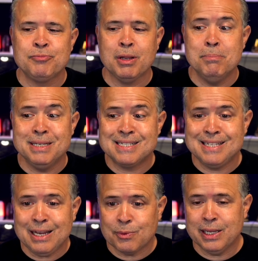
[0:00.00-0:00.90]

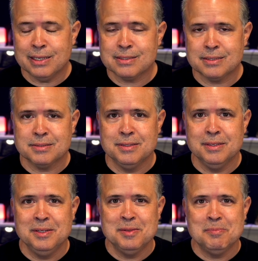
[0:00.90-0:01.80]
Mysterious
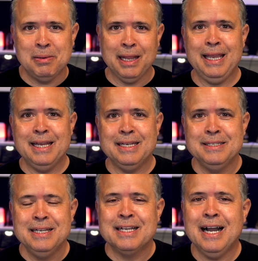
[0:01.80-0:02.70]
Plan.
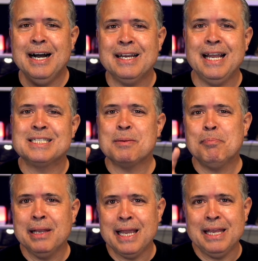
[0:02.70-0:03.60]
God has a
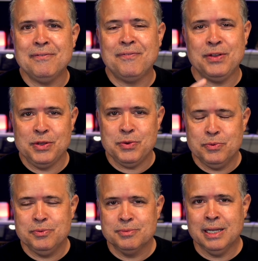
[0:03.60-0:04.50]
plan for
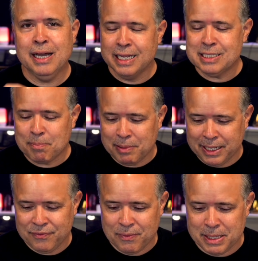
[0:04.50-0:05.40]
you. God has a
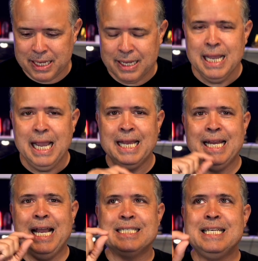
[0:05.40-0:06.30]
plan for me. And
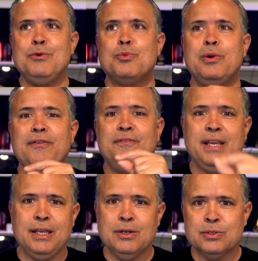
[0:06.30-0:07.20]
as He
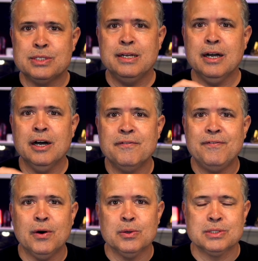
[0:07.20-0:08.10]
reveals and
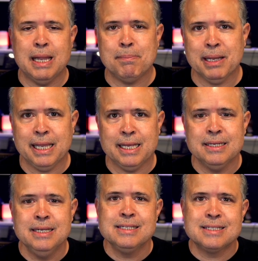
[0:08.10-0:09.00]
unfolds that plan,
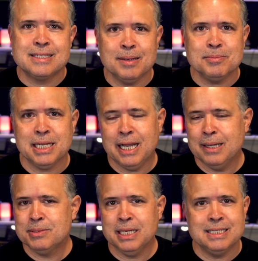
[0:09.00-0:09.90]

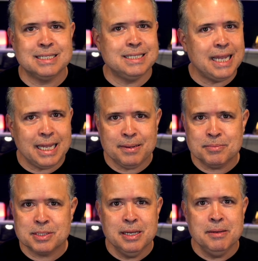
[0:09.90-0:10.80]
sometimes it
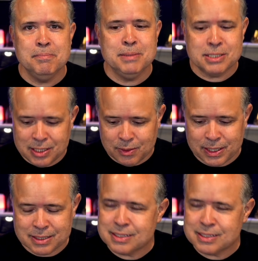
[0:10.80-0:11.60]
seems mysterious.